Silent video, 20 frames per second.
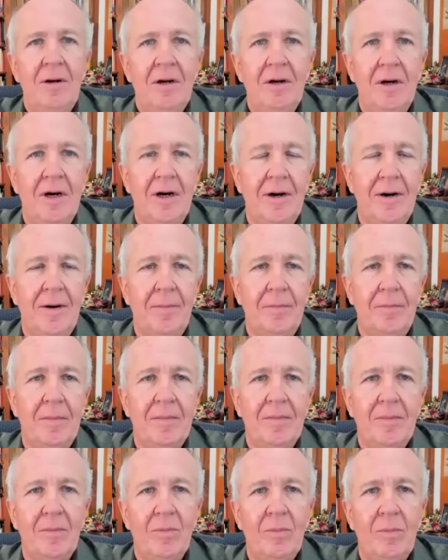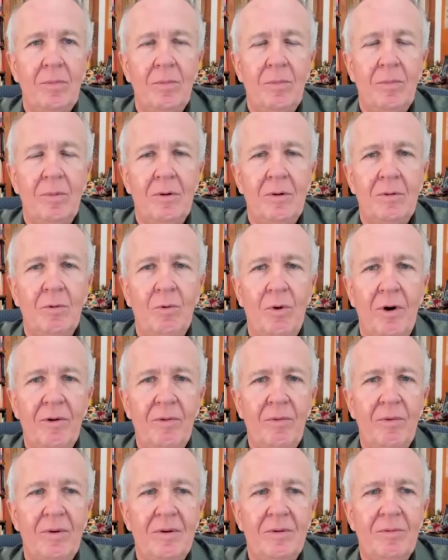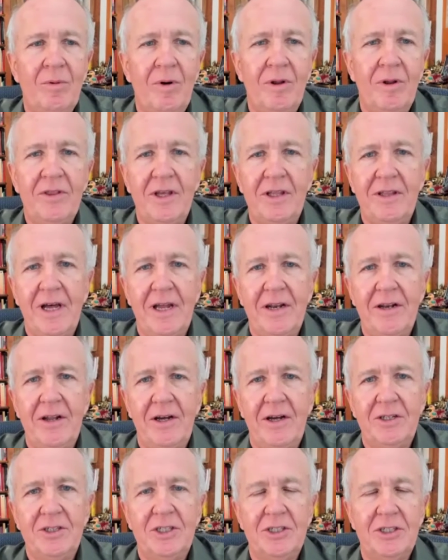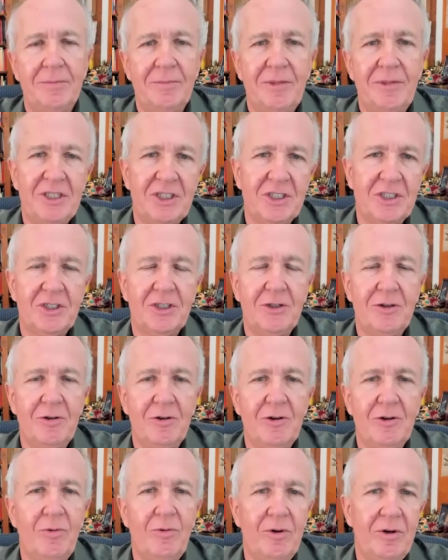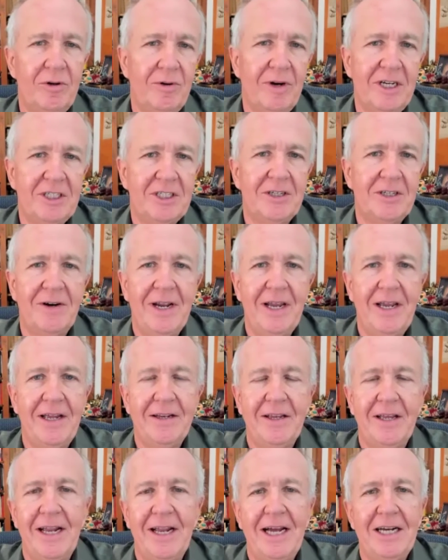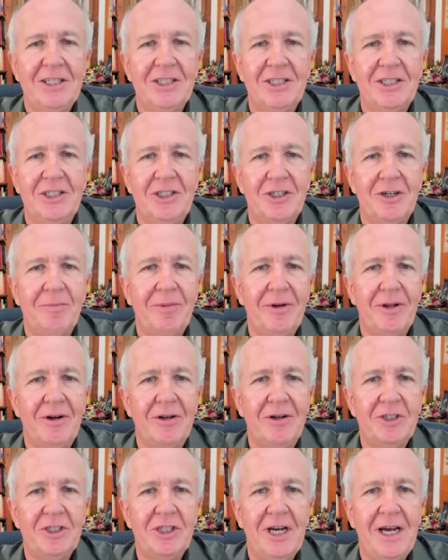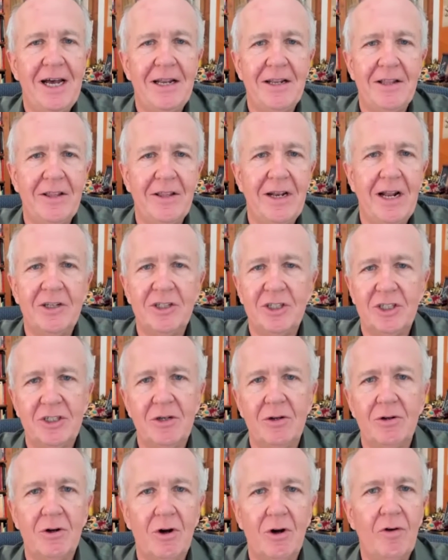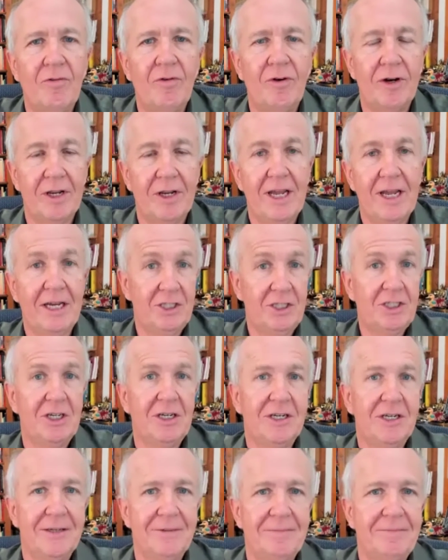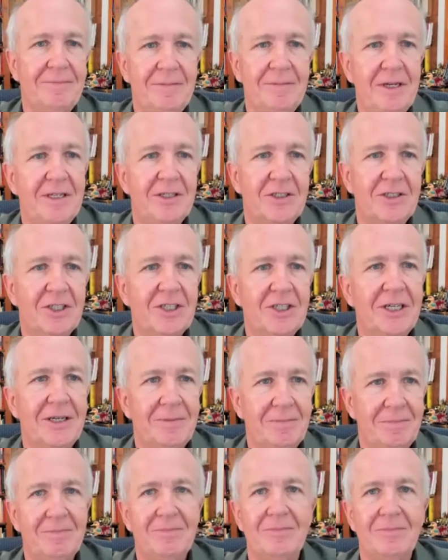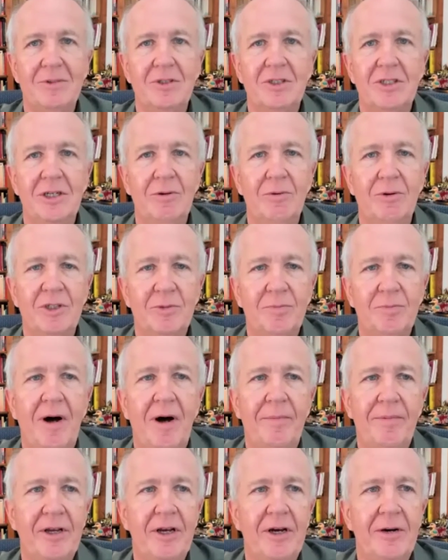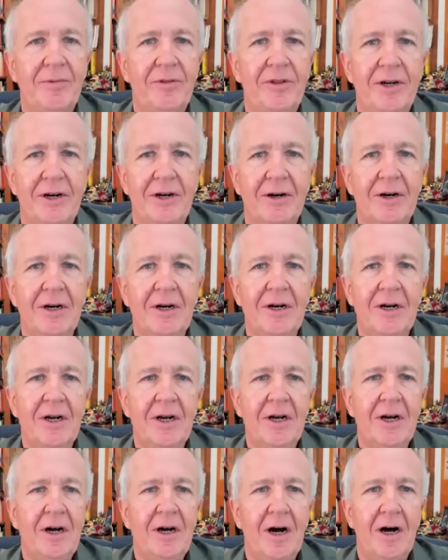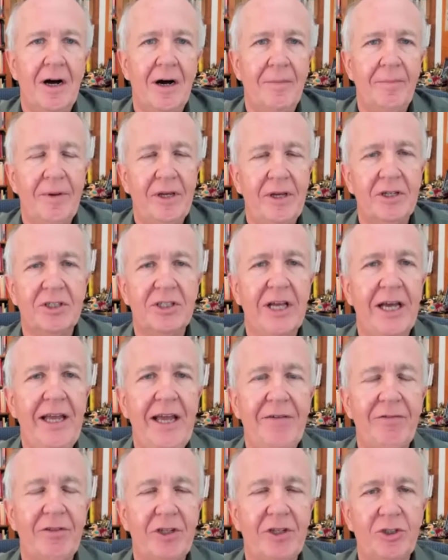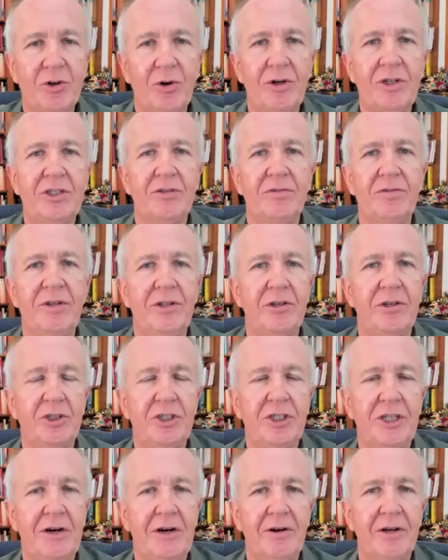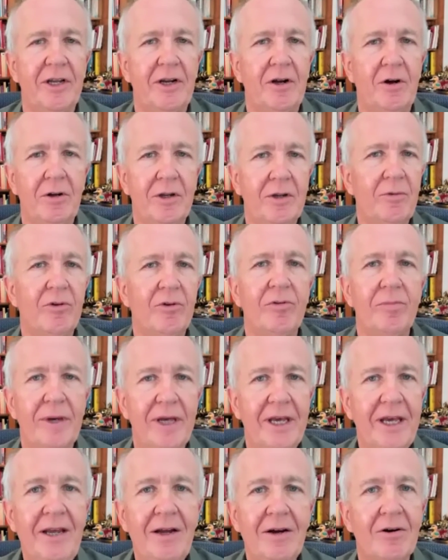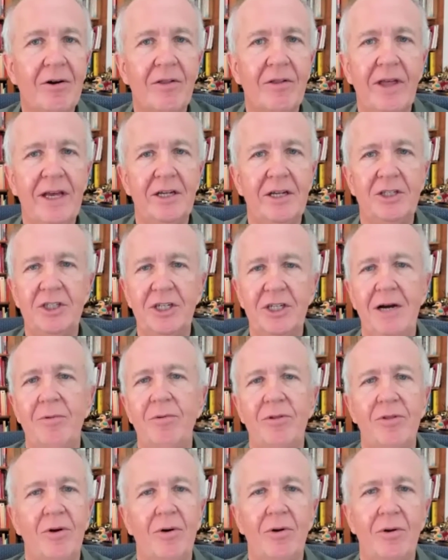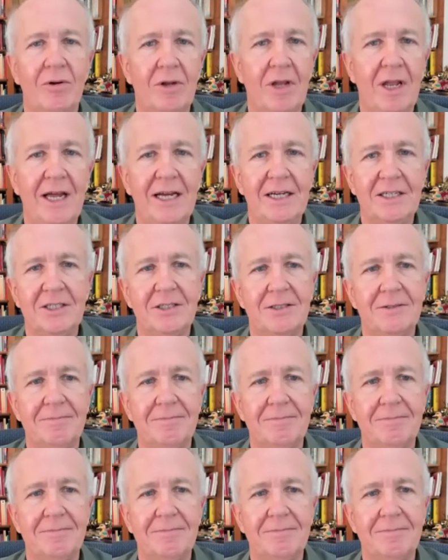One thing that does is it means the student who wouldn't raise their hand can actually jump in on chat, and then I'll just look over it occasionally and see what's popping up there. Because they have the choice of either sharing it only with me or they can chat with the whole class,